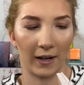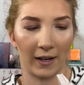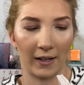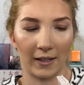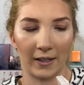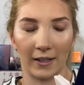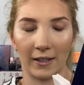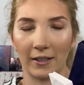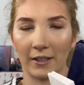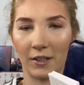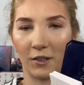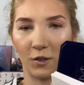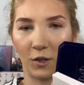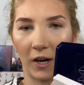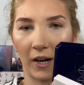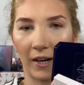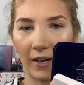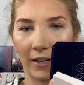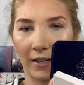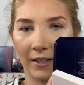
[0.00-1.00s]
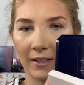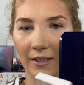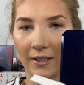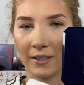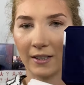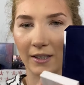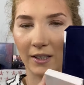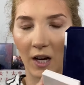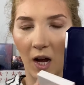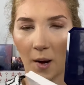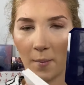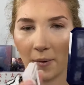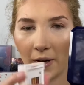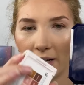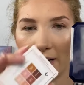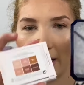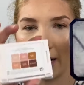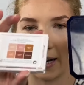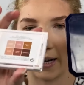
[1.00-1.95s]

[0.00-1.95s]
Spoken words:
and it is the shade Come and Get